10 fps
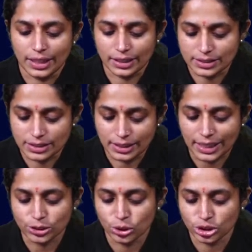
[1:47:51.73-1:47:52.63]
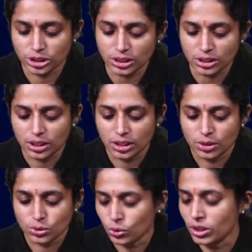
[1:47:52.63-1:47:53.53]
Yes. Next question.
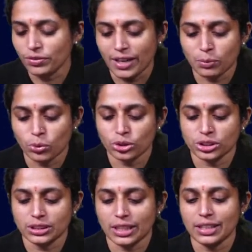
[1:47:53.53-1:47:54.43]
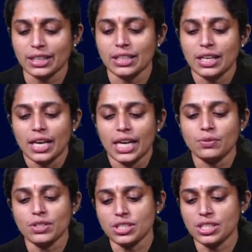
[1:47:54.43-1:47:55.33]
So, only 5 more questions are there.
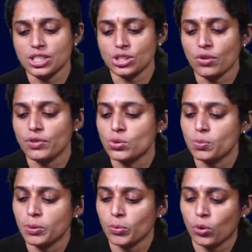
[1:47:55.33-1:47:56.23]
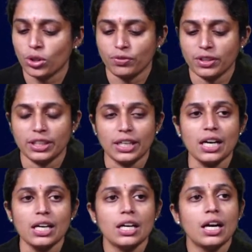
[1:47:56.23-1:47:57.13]
In which decision of the Supreme Court of
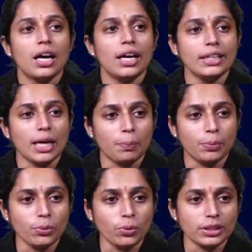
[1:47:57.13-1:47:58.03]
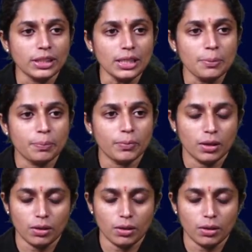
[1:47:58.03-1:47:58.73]
India it approved the